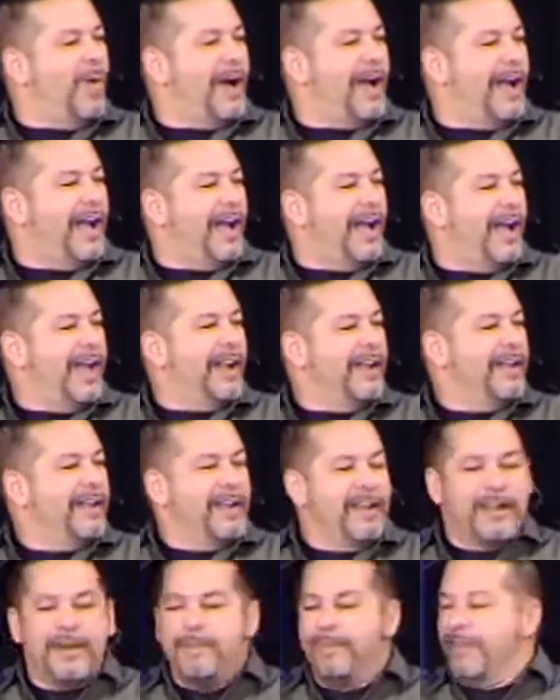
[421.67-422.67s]
why
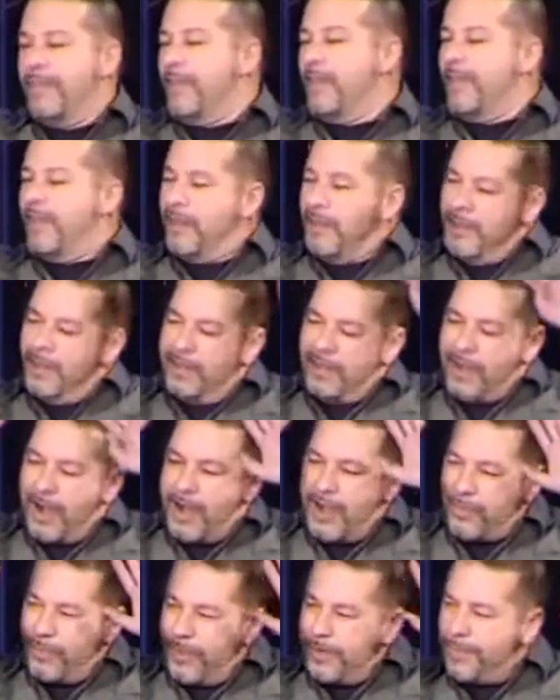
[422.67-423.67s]

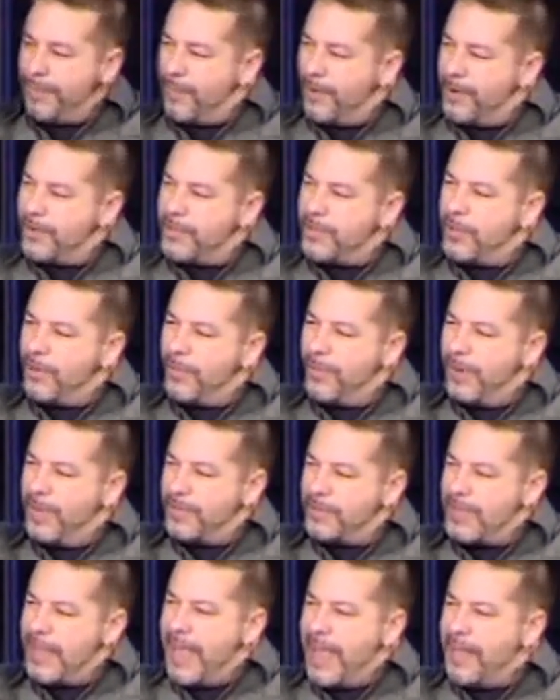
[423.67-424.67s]
God refers to
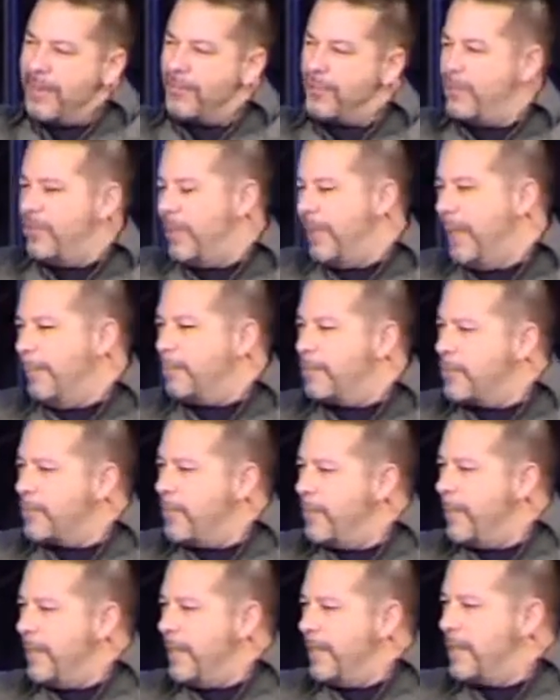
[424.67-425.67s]
us as sheep
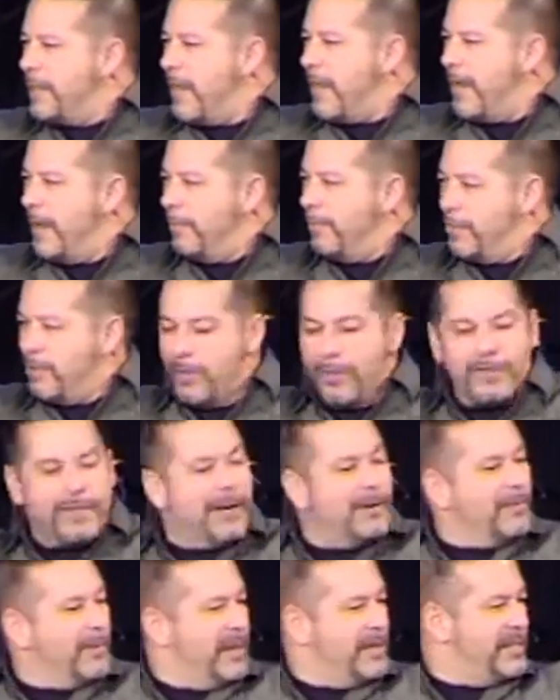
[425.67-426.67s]
so many times. You know what
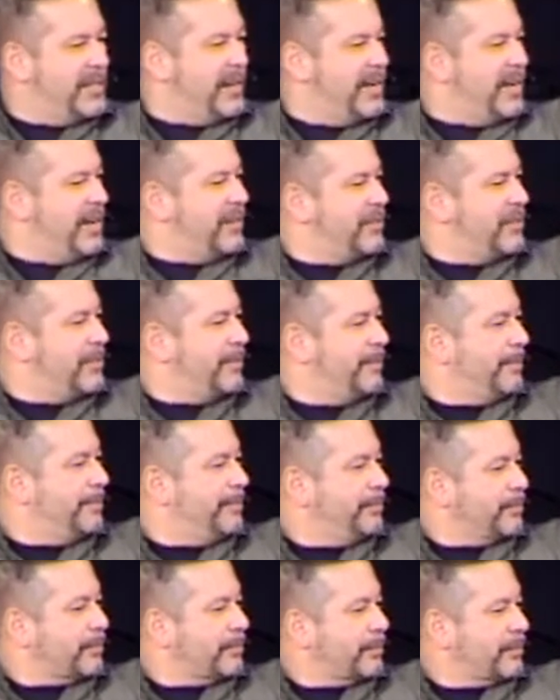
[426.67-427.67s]
that reason is?
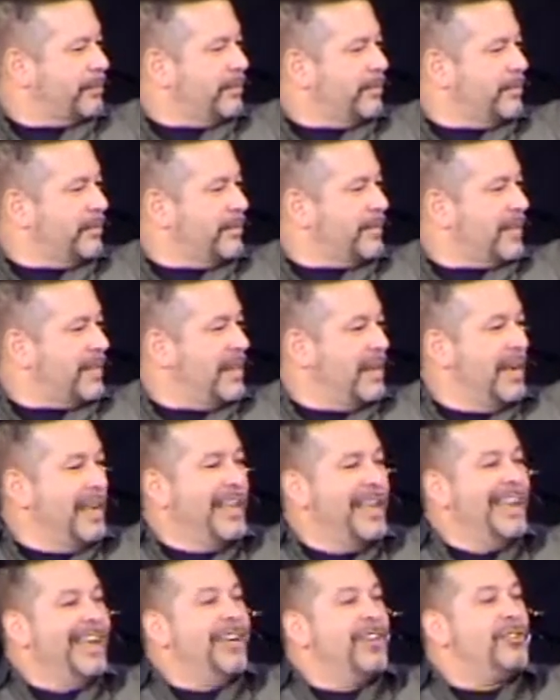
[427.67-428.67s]

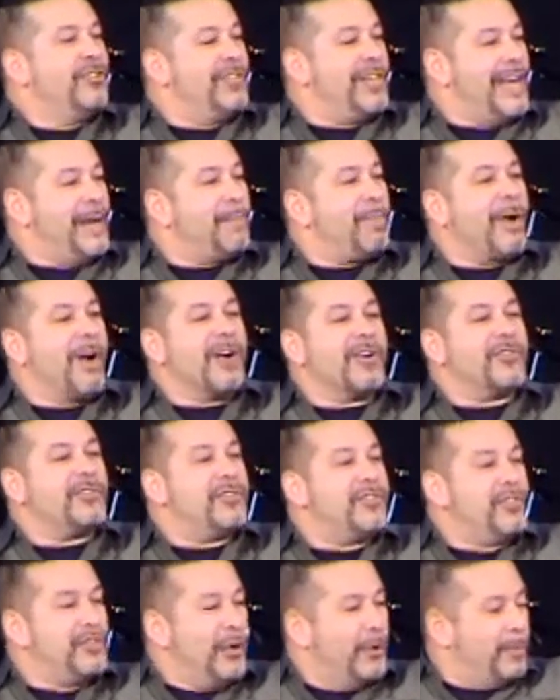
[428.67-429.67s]
Sheep are
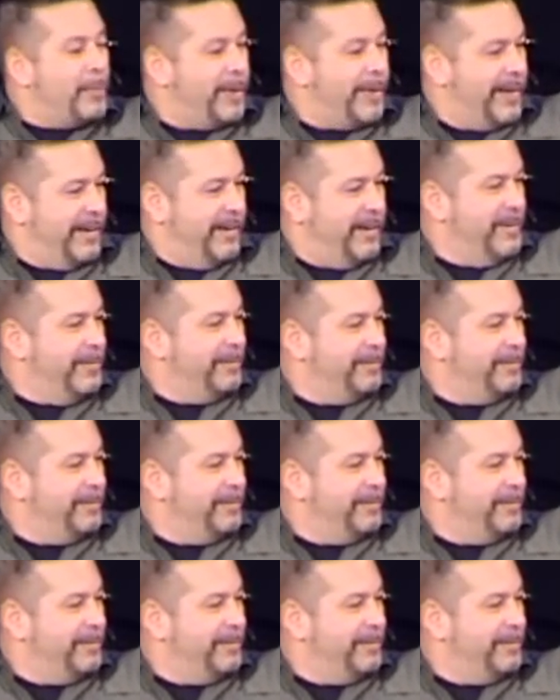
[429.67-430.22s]
stupid.